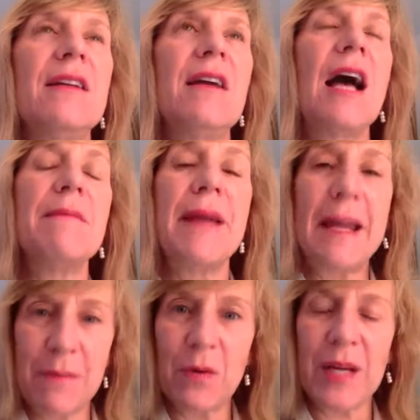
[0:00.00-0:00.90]
on
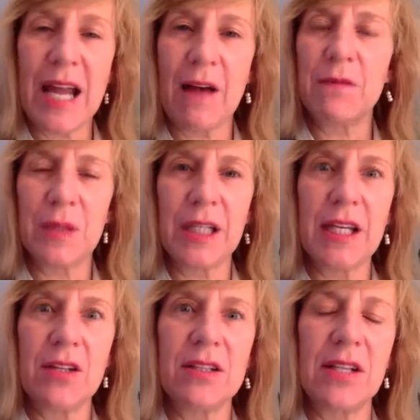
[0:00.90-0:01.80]
paper we have really
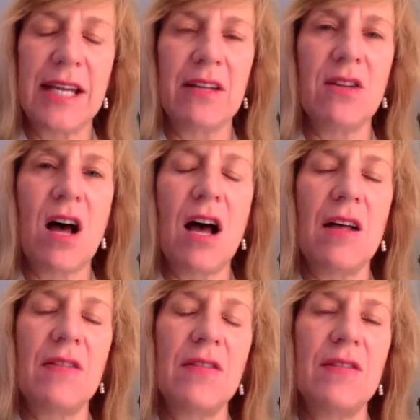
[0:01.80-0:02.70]
good land
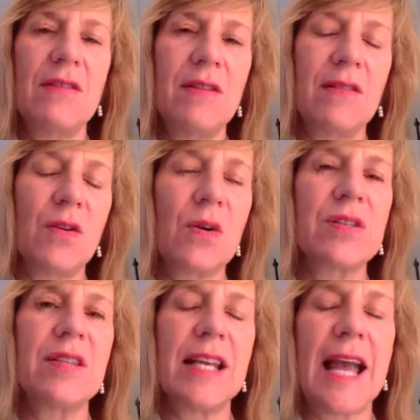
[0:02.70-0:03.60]
law. Of
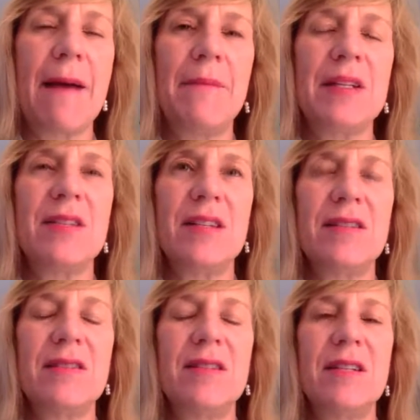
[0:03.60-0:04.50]
course, the gap
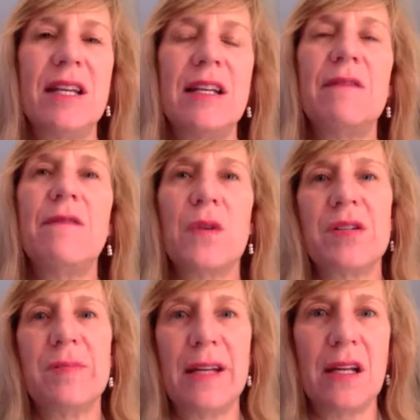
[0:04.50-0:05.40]
exists in
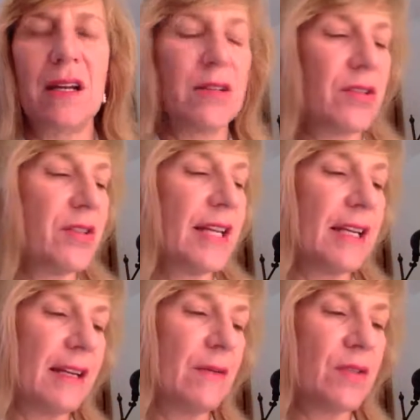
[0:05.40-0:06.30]
enforcement and
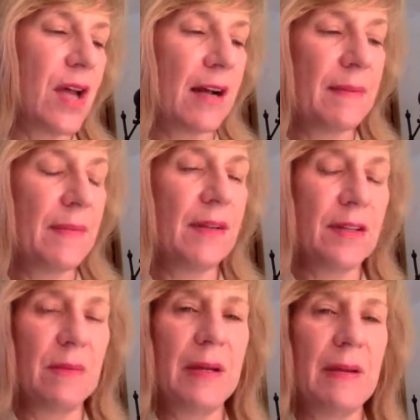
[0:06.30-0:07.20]
understanding. We'll talk a
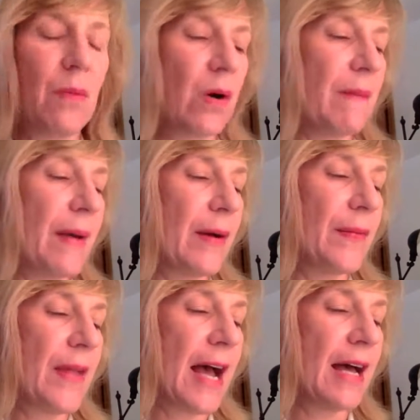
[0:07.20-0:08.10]
little bit more
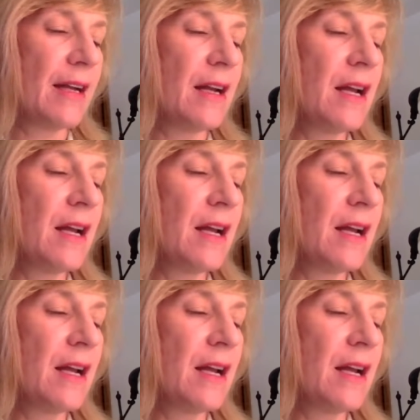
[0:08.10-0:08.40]
about that.